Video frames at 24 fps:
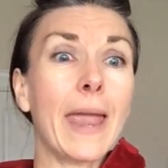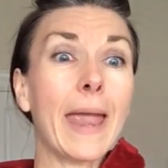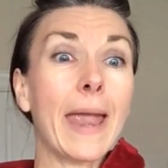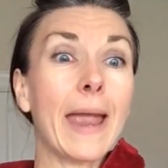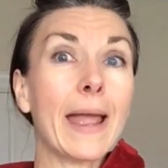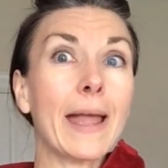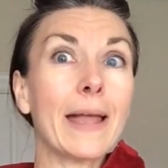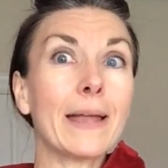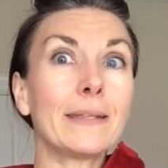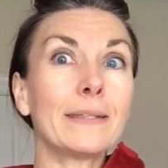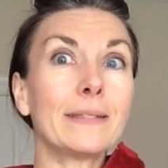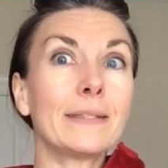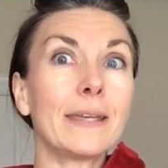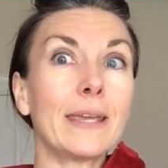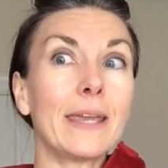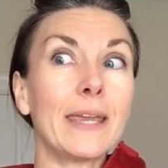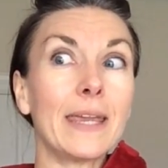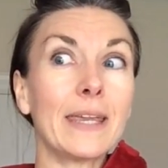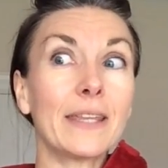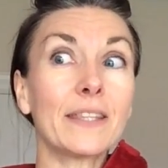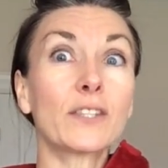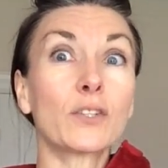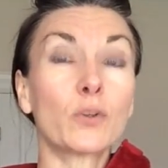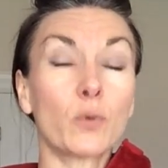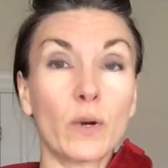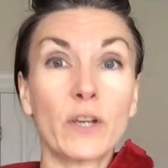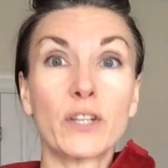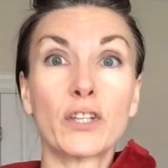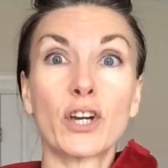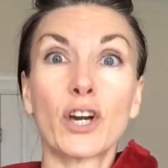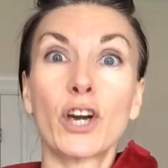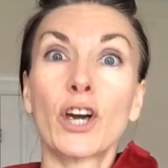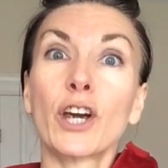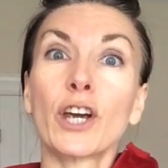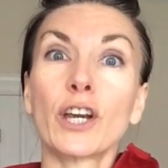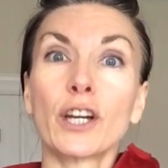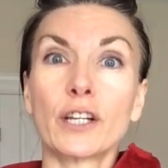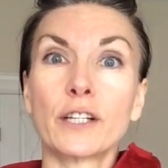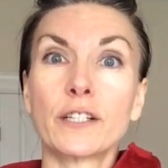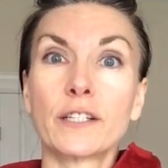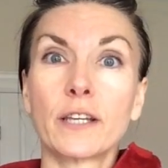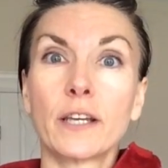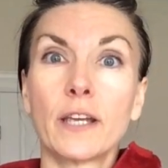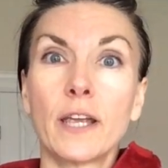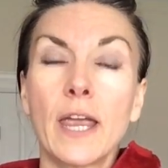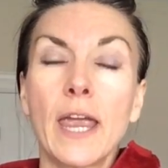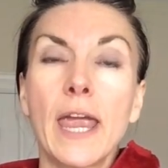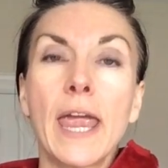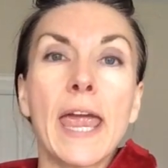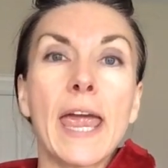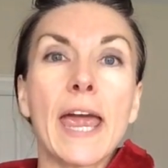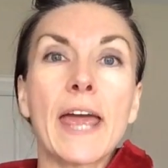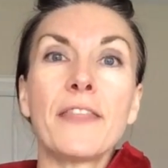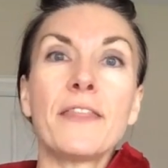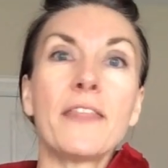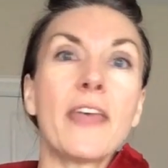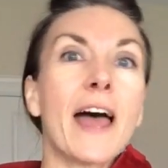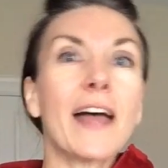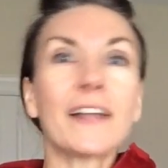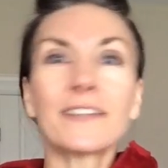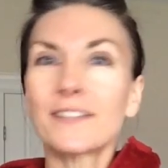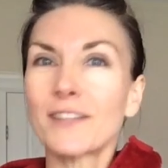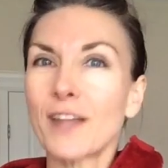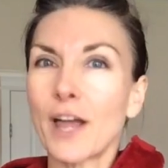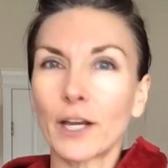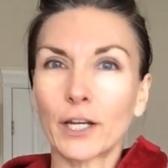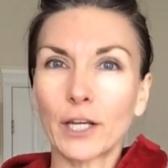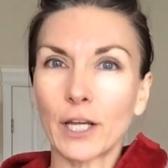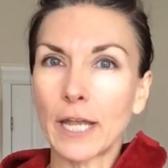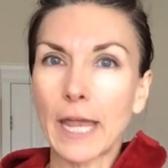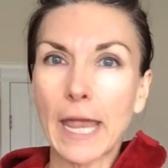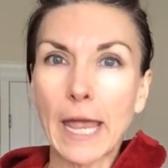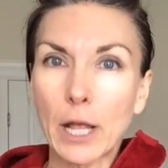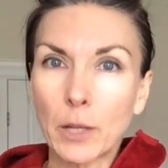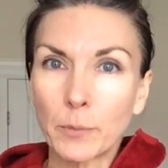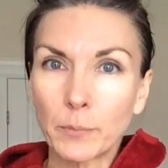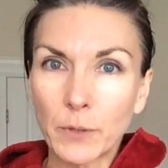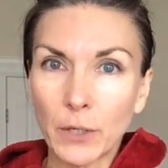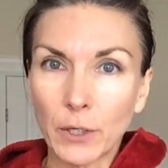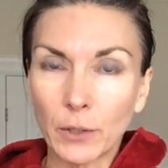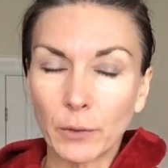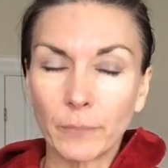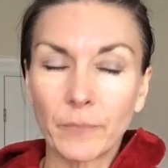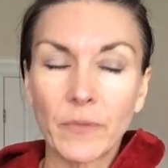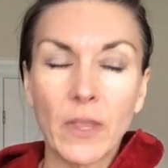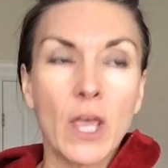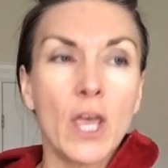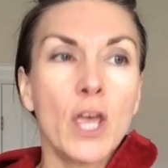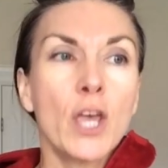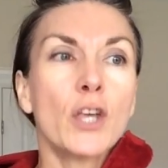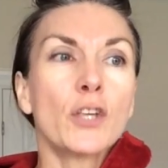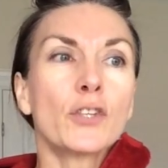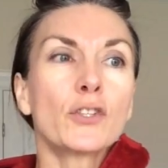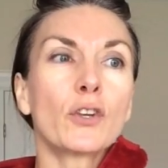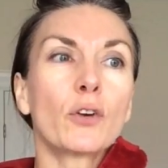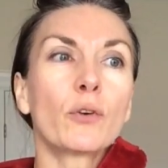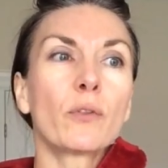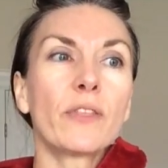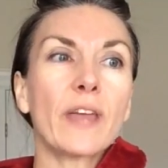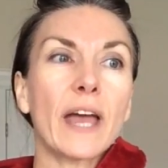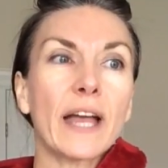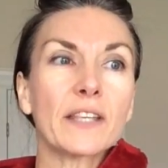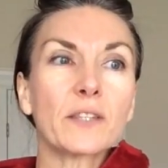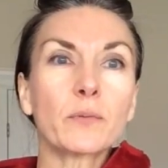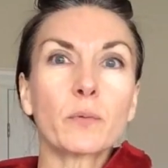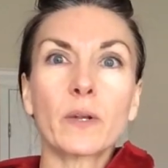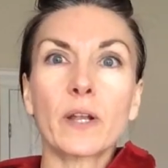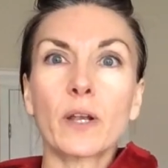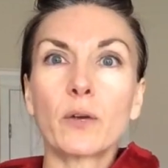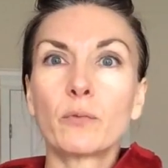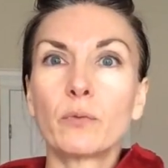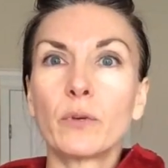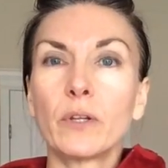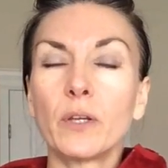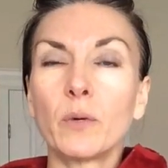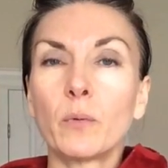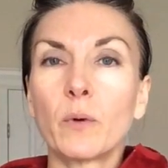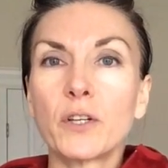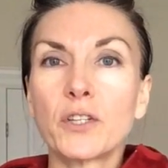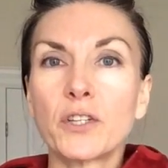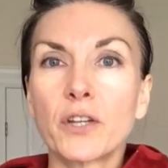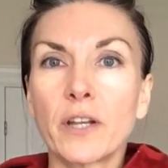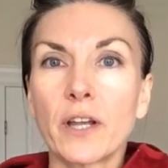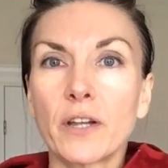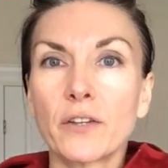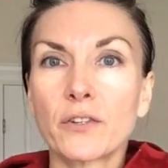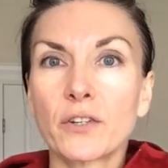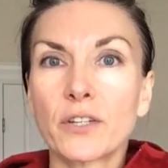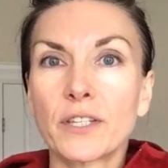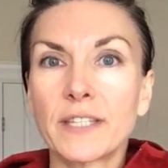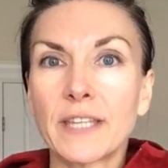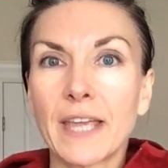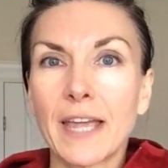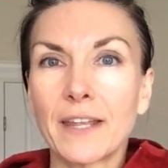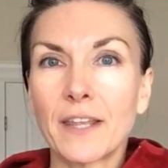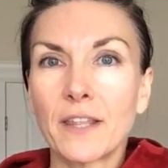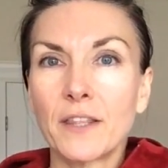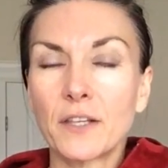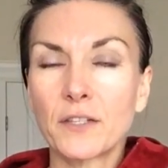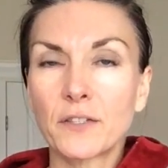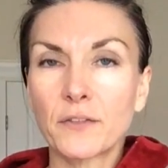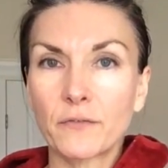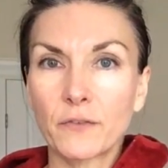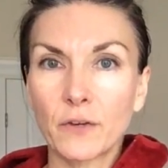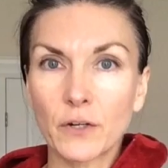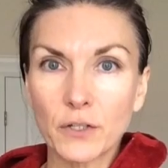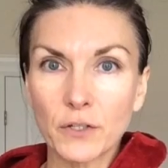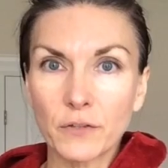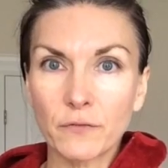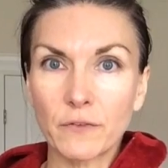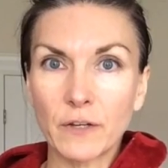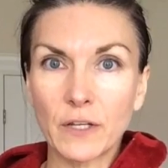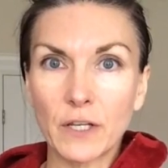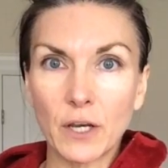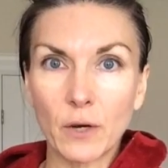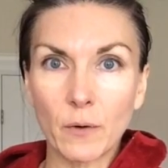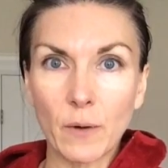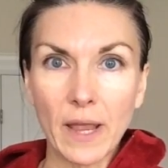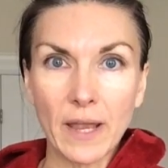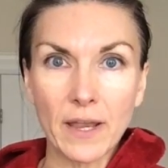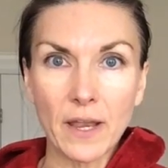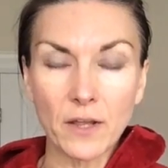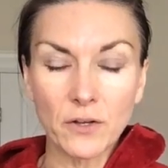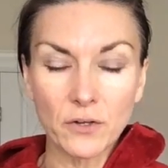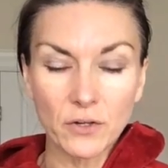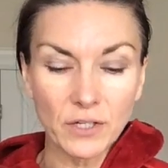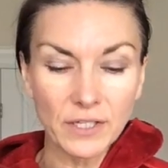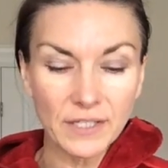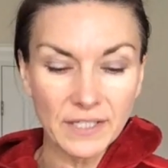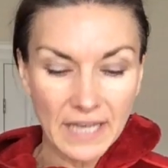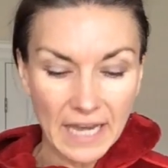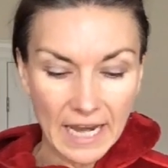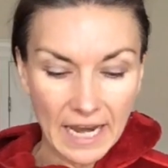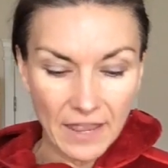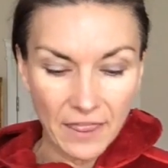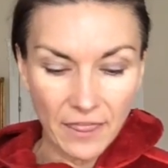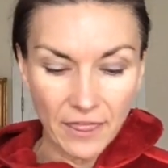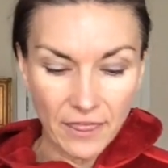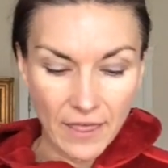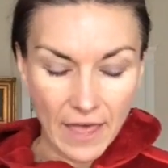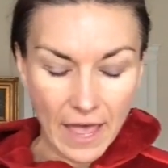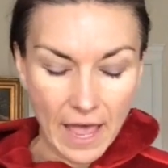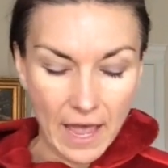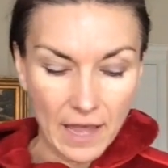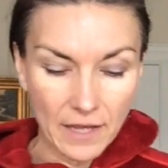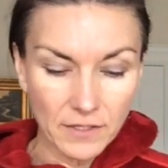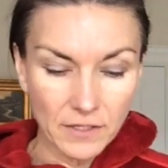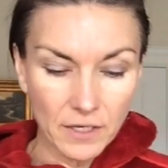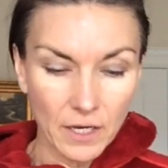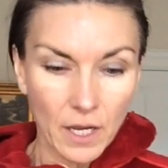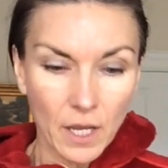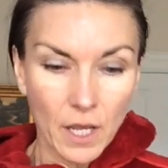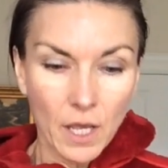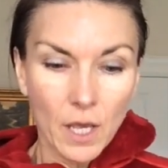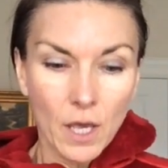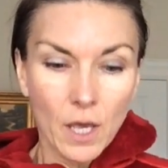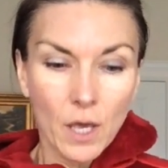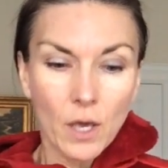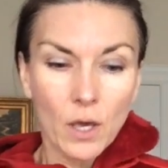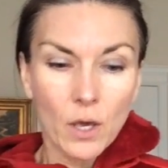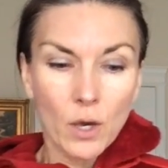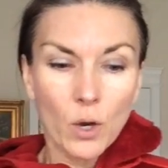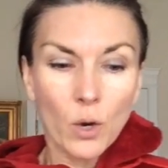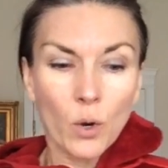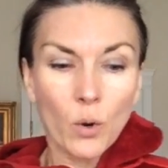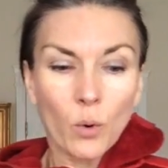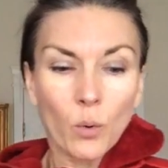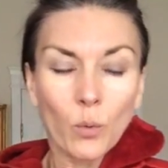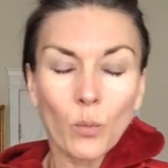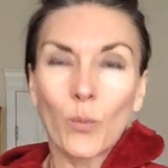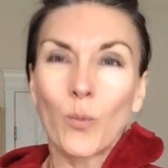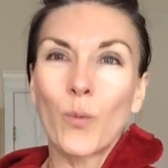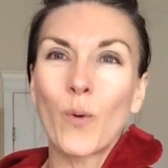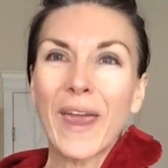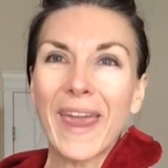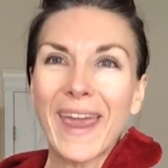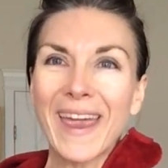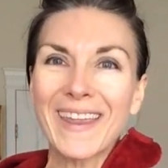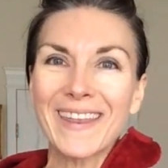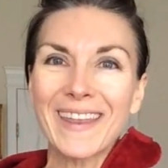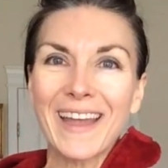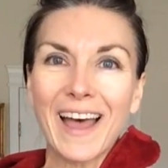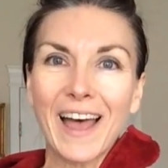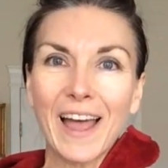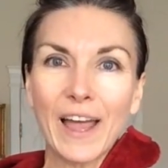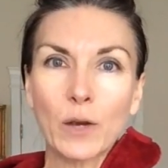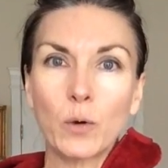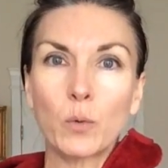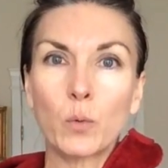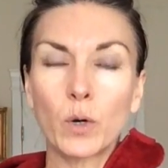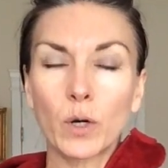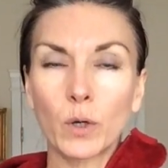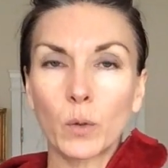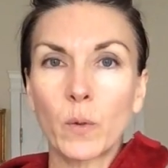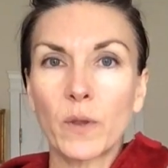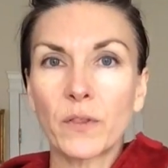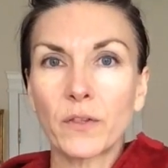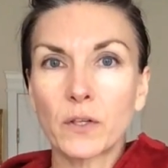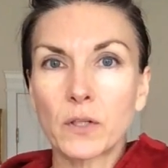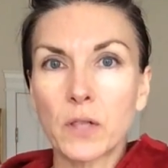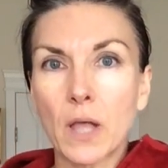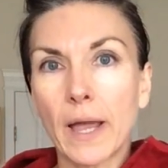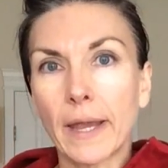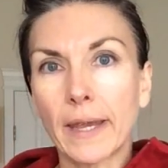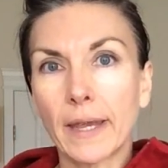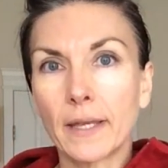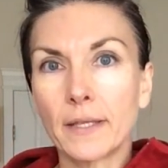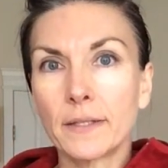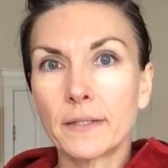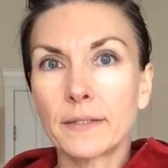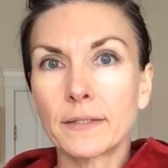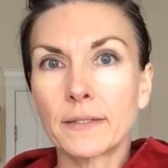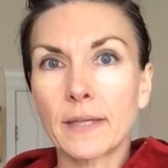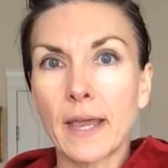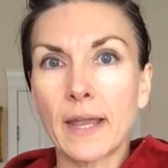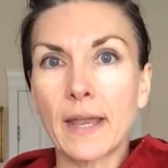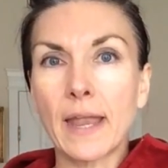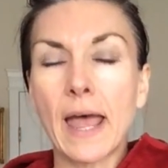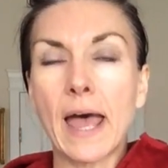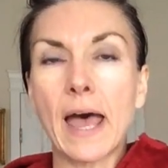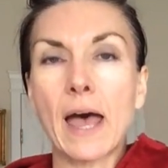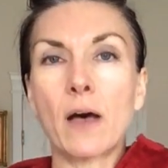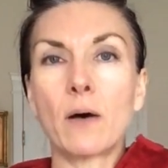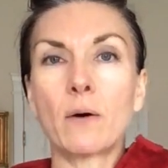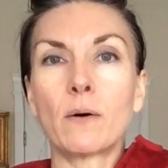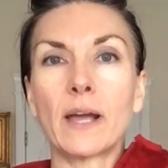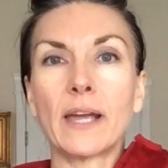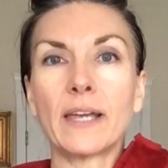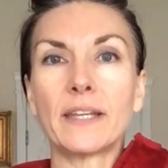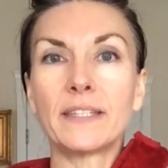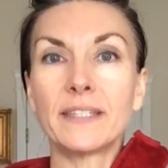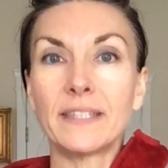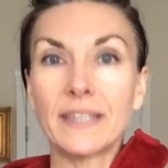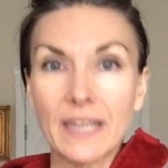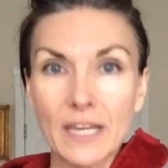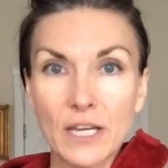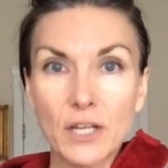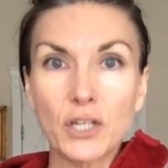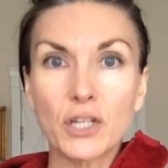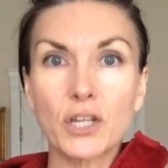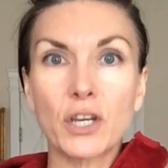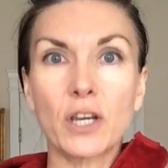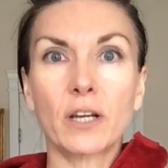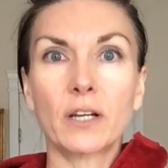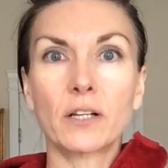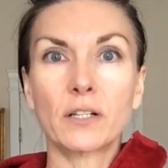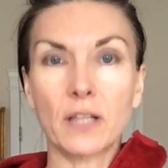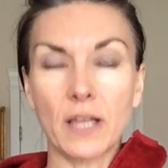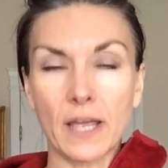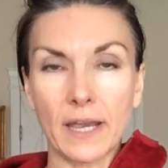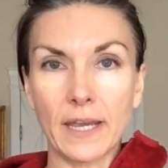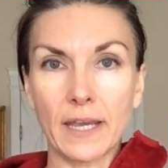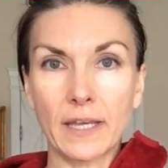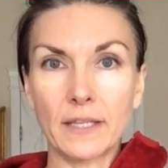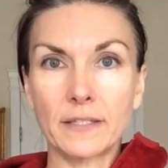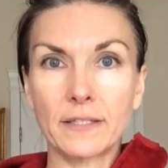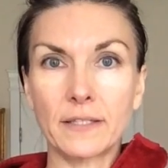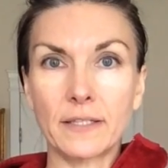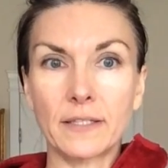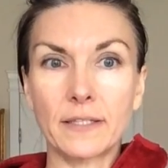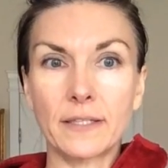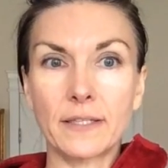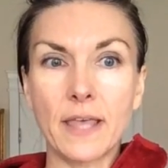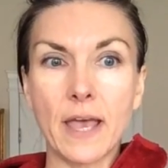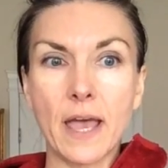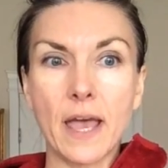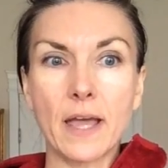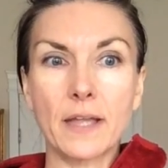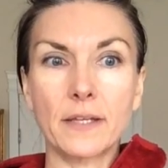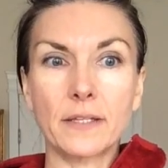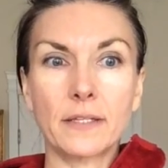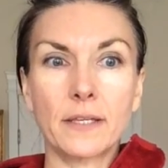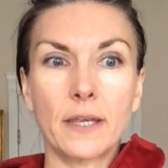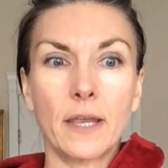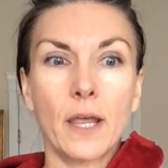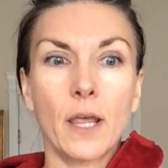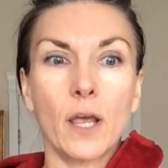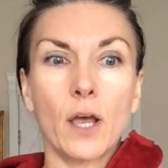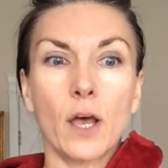and it's going to hurt, and that's not going to help you. So that's what I really want you to understand in this first video, and understand that when I work with clients and how I teach clients is that,